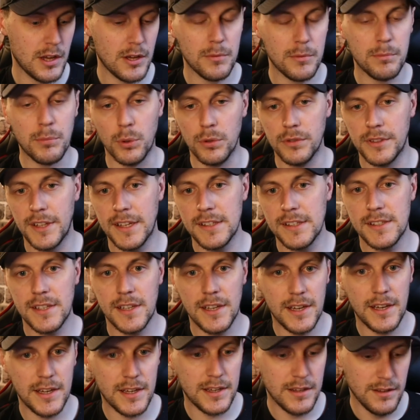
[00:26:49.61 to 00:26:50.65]
bone
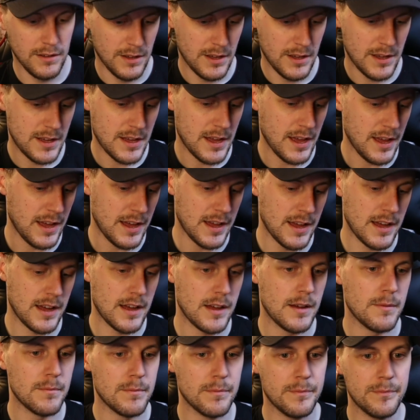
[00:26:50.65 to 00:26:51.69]
density,
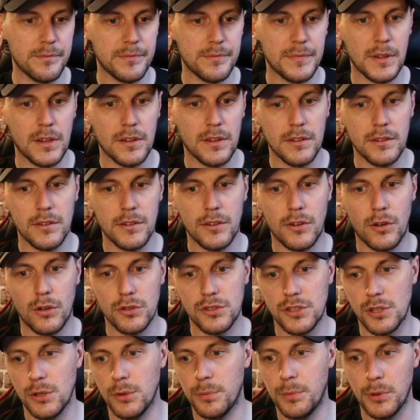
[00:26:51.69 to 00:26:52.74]

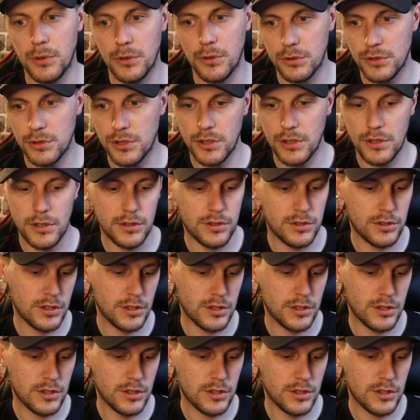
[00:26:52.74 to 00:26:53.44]
osteoporosis,